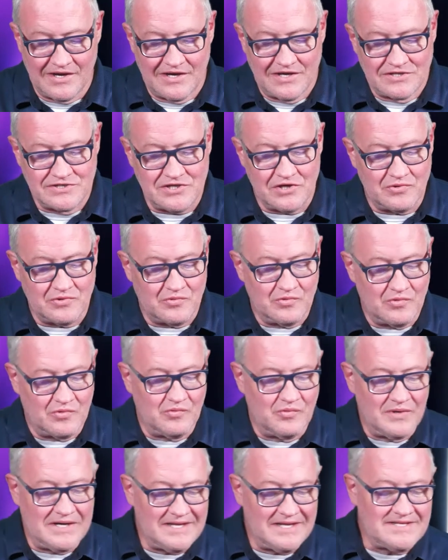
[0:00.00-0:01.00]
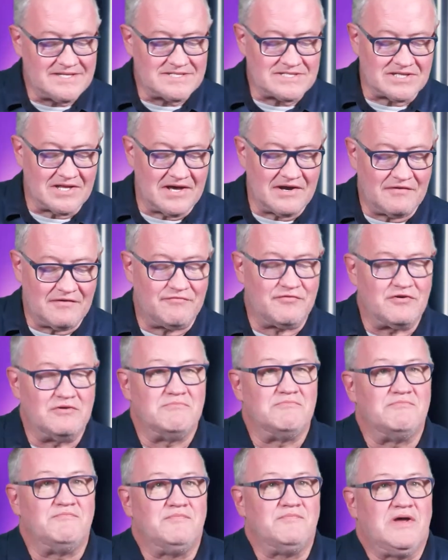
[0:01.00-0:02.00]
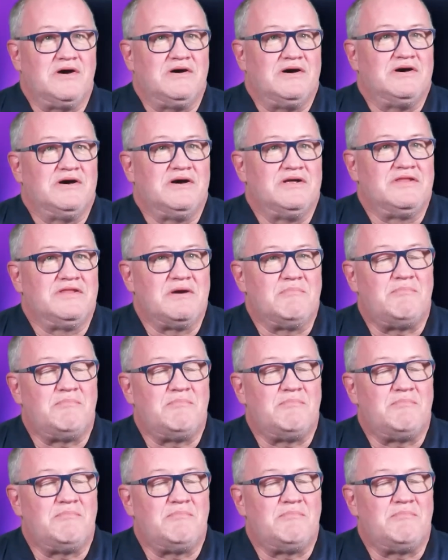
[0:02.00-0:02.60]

So we get this letter from uh, the